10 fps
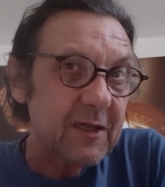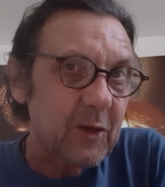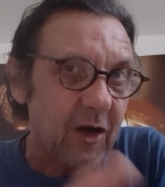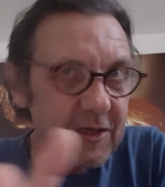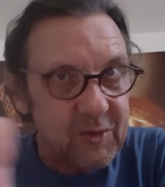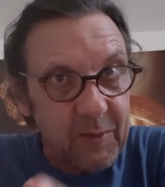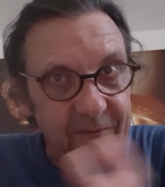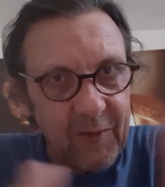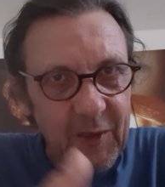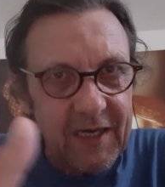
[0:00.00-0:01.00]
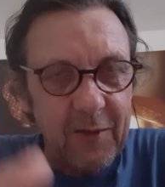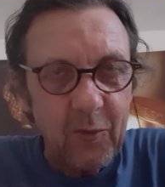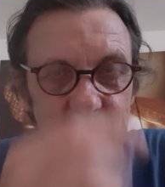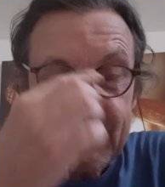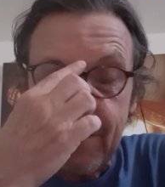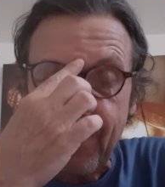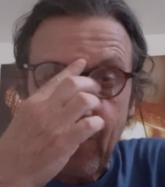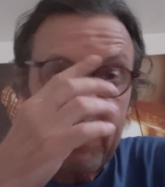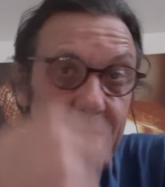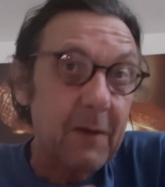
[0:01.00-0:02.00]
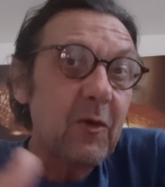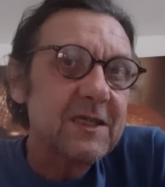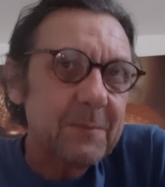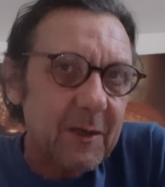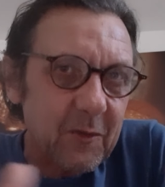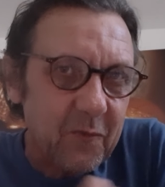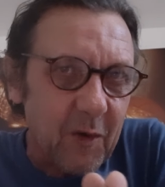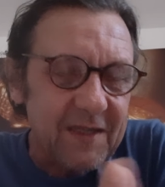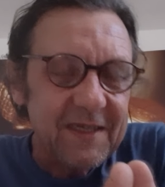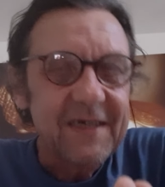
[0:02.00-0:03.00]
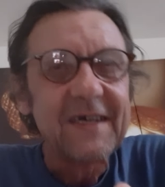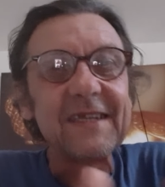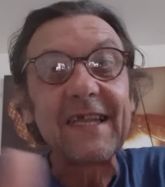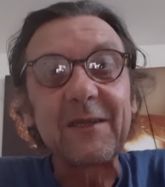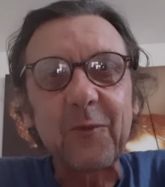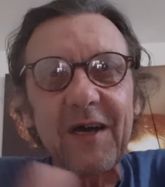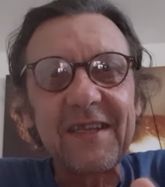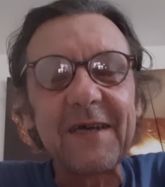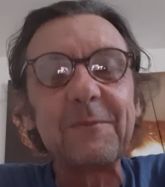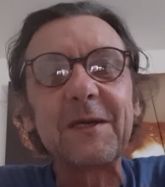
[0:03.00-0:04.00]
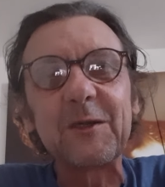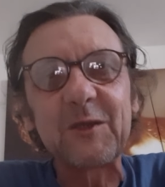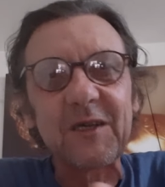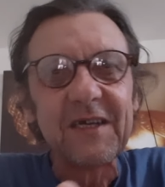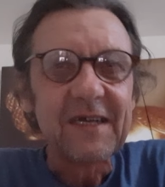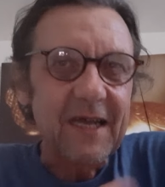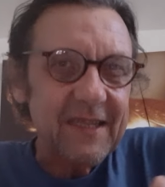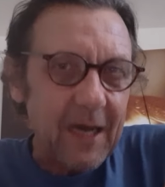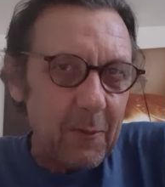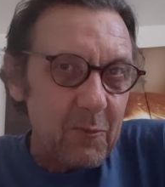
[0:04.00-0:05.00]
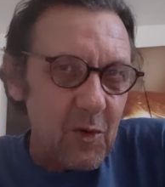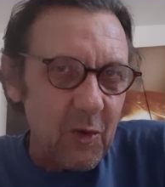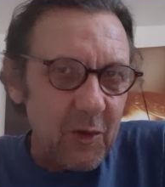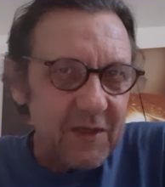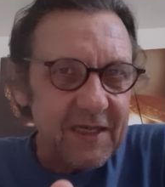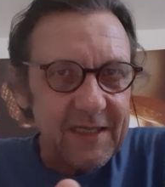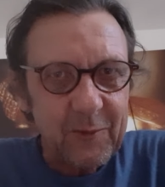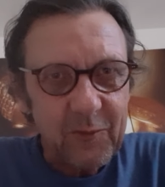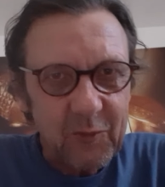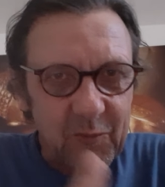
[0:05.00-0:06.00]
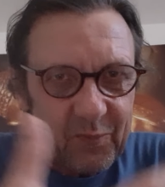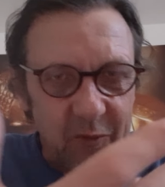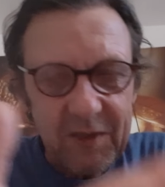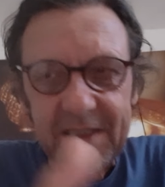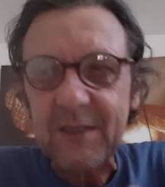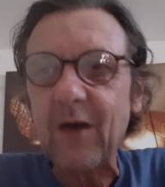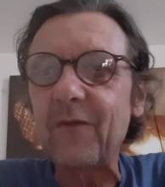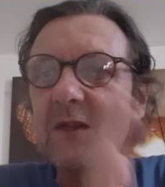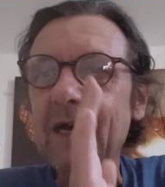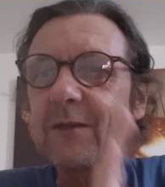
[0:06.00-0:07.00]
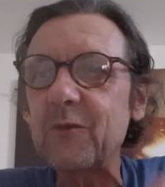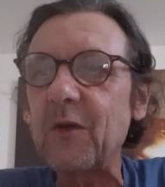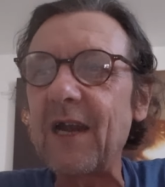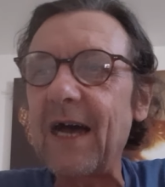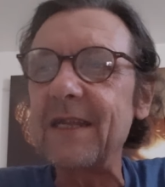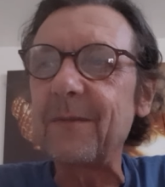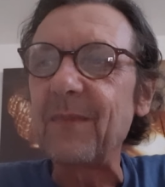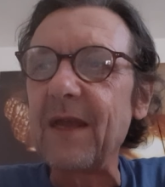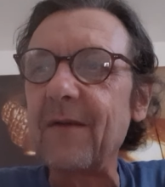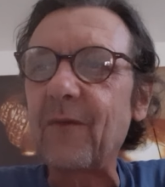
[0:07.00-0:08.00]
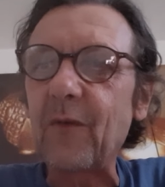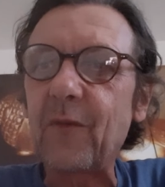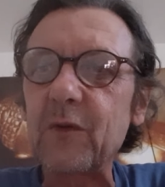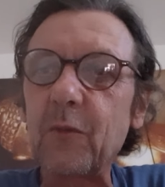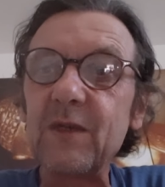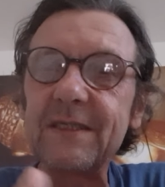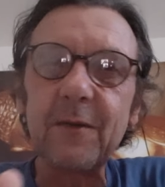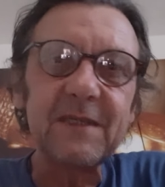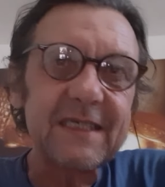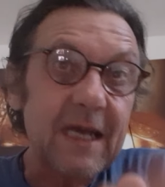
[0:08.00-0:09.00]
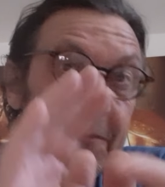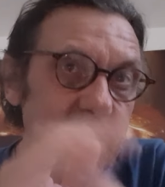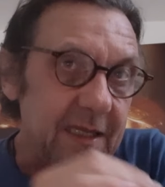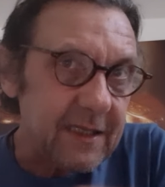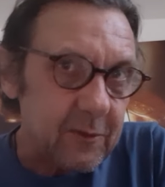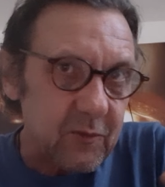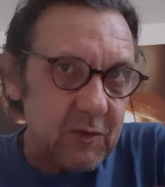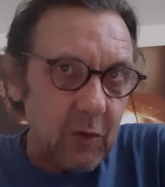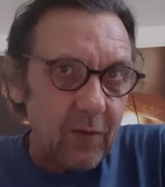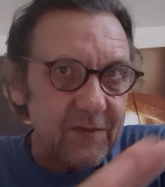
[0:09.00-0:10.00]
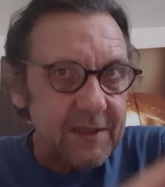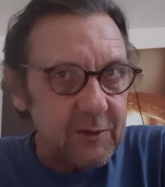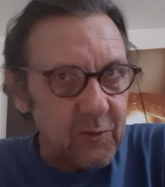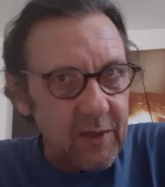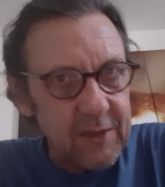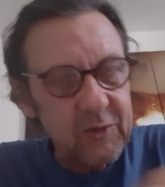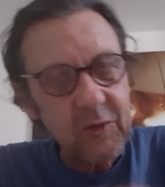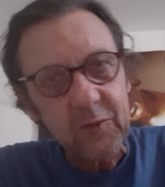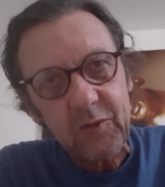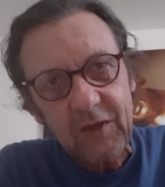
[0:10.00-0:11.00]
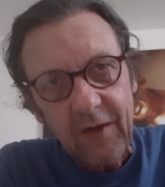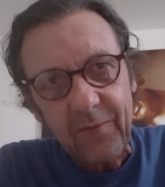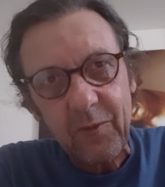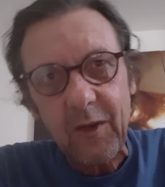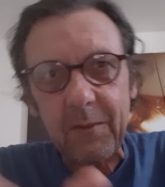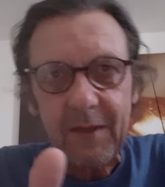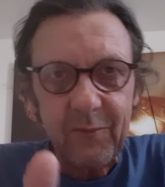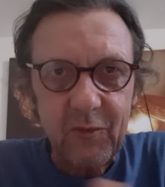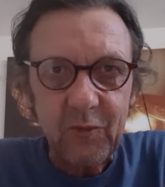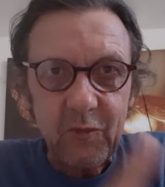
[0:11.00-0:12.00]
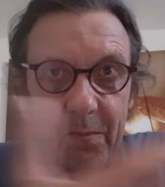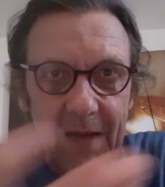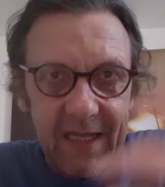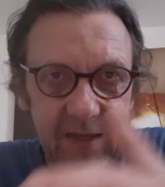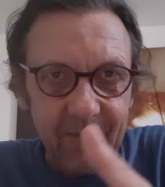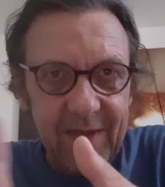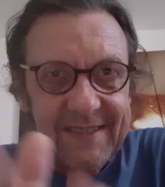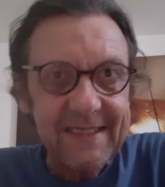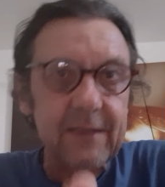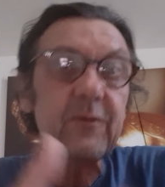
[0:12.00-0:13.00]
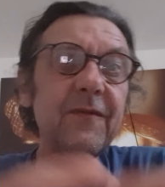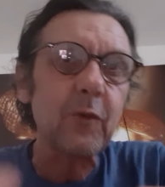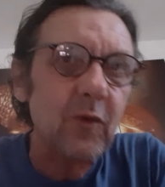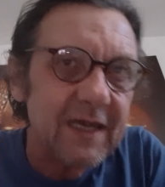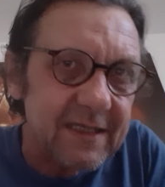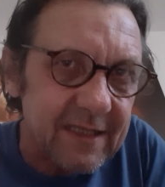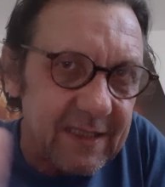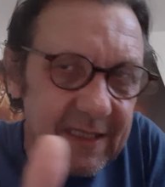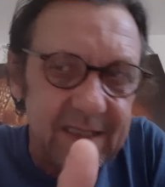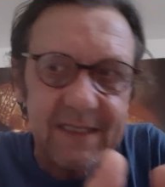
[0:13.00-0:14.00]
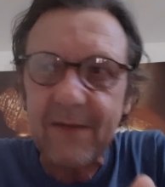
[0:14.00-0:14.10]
and knowledge, but very little wisdom. For I was part of and now I'm learning to discover that, to align. For the wisdom is the ability to solve situations, to solve problems, to manifest things with grace and ease.